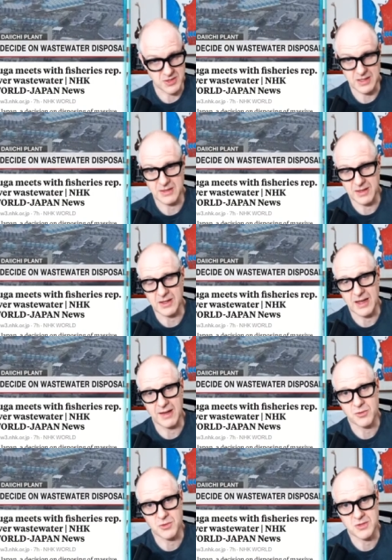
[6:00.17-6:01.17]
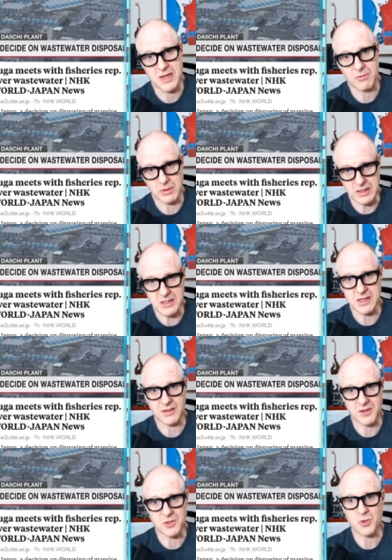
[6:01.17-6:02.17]
They, they're going to have to start releasing
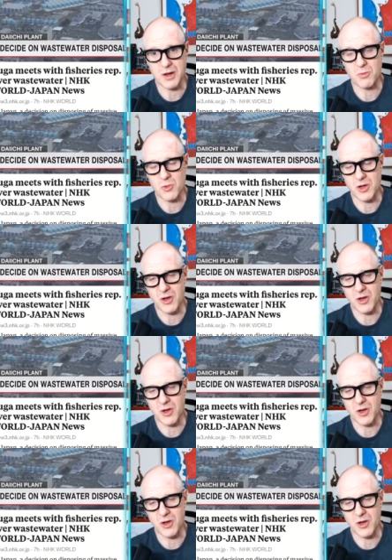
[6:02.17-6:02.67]
the stored up water